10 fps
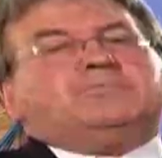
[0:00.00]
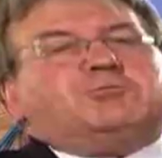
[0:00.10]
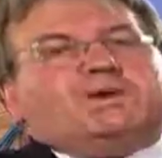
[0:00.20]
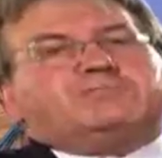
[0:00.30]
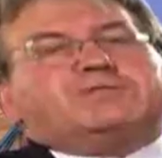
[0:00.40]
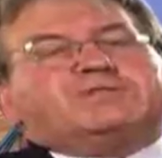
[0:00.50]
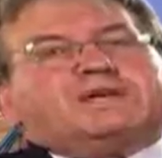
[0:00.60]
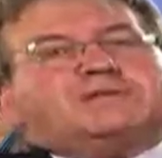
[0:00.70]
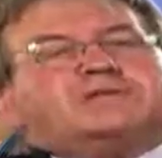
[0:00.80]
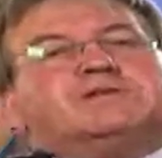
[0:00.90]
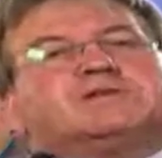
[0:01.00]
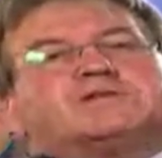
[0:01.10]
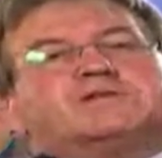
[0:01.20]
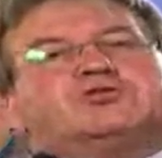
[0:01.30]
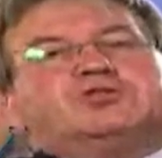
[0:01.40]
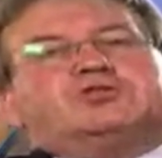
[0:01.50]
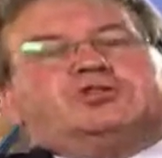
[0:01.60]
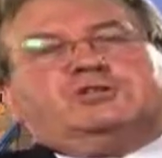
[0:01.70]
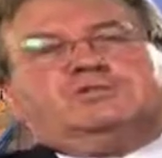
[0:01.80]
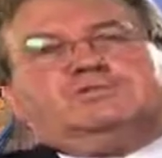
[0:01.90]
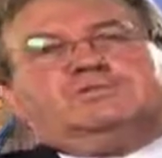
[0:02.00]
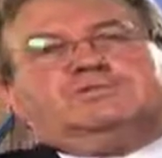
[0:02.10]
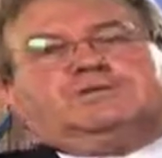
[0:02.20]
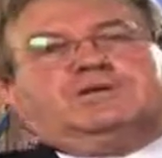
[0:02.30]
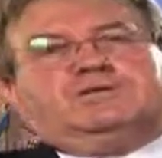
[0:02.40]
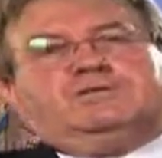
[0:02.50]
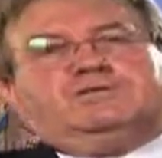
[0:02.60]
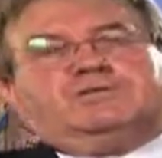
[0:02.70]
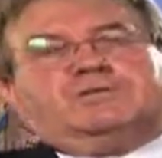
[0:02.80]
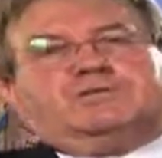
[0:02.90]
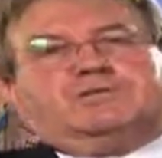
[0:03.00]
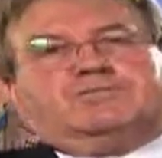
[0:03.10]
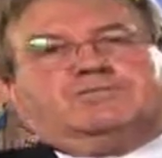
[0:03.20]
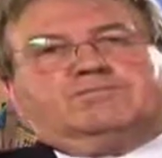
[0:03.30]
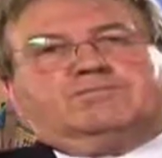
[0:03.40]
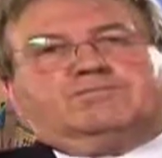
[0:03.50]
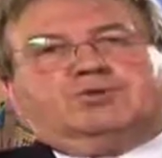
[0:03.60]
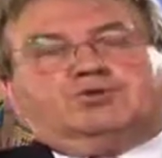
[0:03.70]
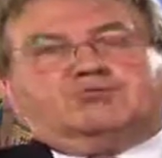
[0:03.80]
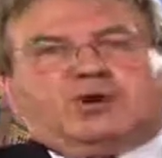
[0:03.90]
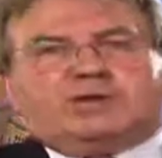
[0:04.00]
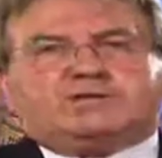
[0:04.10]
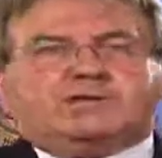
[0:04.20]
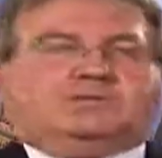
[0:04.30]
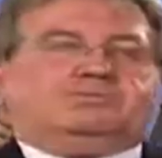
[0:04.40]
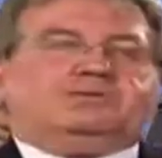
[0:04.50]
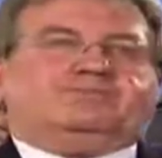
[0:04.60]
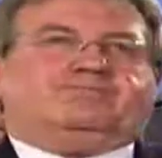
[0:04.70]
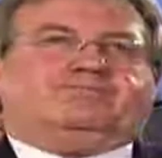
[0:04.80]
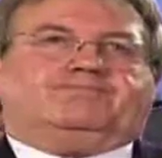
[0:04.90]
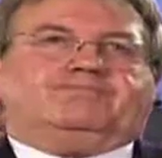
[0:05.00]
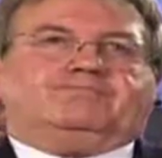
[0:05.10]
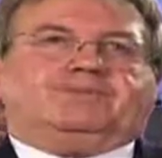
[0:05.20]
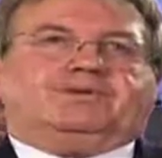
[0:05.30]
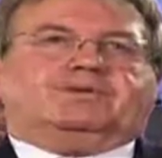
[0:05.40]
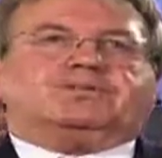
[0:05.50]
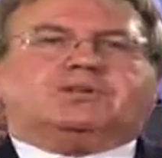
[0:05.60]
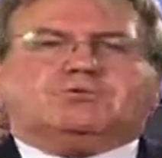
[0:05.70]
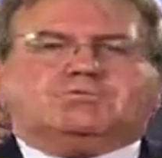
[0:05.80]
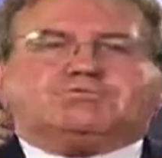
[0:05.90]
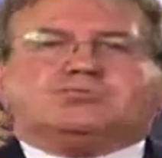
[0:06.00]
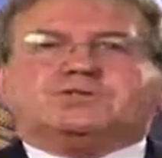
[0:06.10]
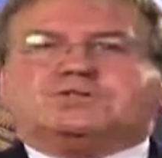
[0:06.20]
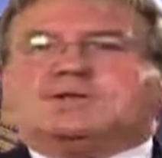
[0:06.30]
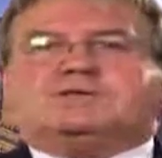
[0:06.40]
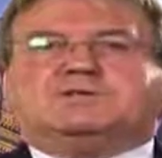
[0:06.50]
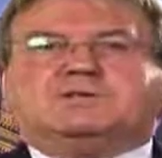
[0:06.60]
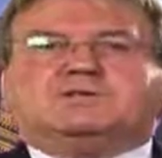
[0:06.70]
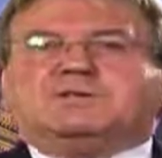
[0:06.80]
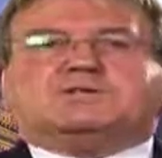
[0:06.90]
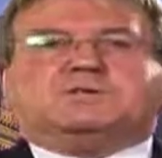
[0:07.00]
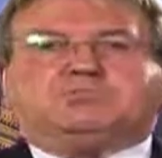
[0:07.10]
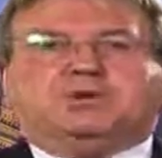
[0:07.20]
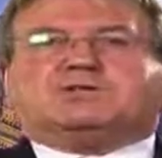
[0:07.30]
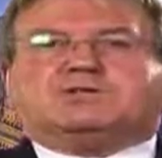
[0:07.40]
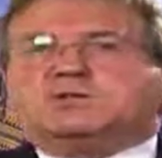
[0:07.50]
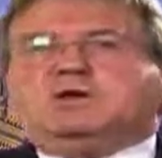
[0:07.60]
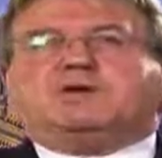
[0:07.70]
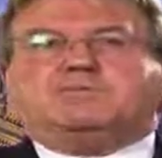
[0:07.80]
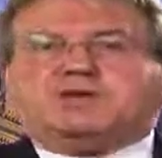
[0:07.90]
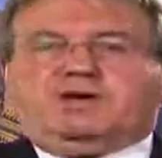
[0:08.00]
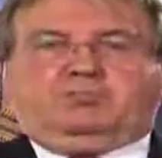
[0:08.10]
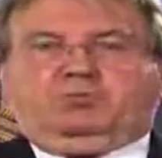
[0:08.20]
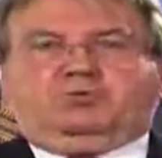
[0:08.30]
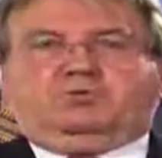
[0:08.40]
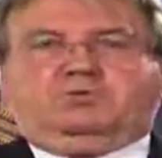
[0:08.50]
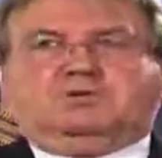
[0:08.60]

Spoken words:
But when presenting this literature in your write-up, don't present it as a bus timetable.